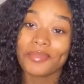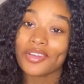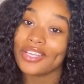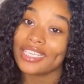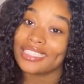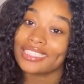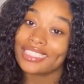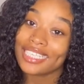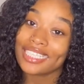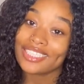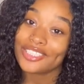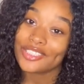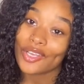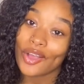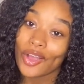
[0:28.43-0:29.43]
gonna
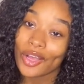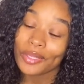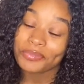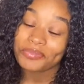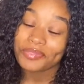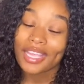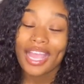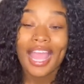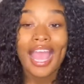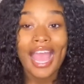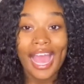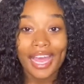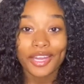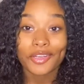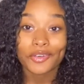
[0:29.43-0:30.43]
teach y'all
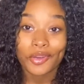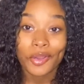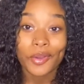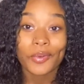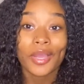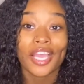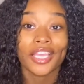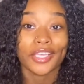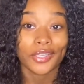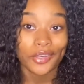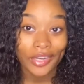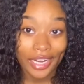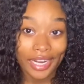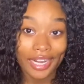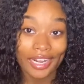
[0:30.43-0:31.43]
how to grow
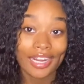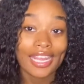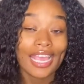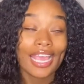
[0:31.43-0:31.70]
your hair.